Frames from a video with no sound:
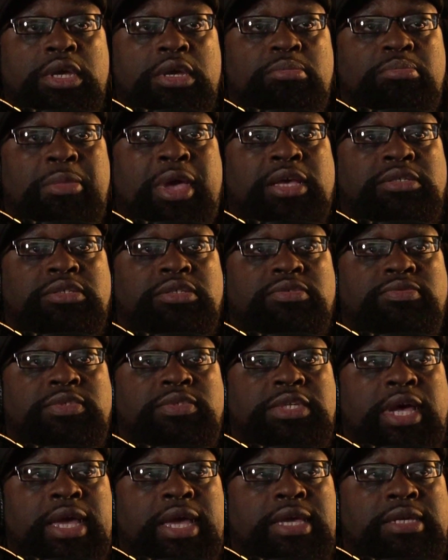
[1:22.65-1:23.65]
Master of
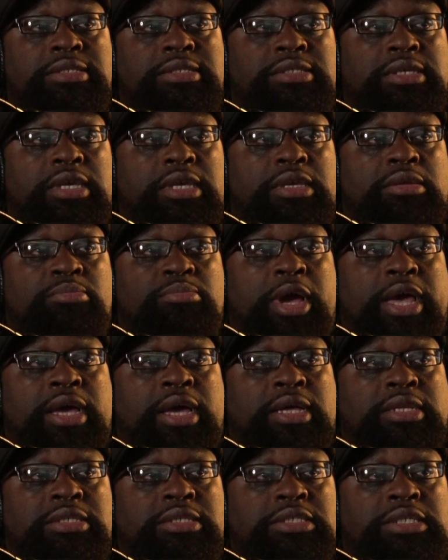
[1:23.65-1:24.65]
Science in
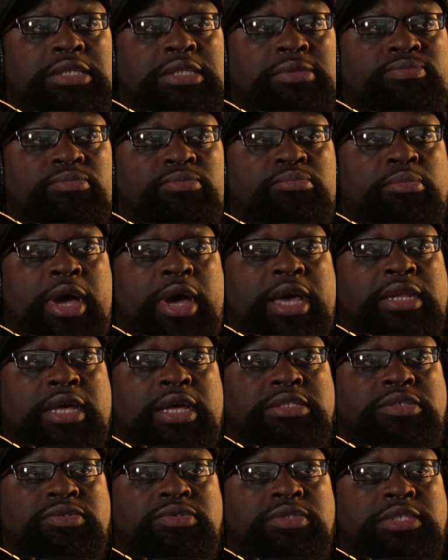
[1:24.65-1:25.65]
Biology and
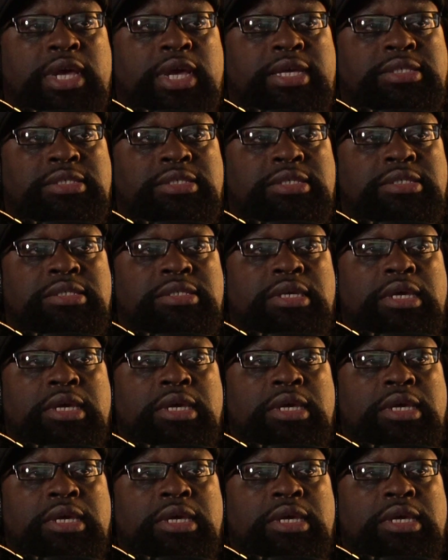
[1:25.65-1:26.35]
Biological Sciences,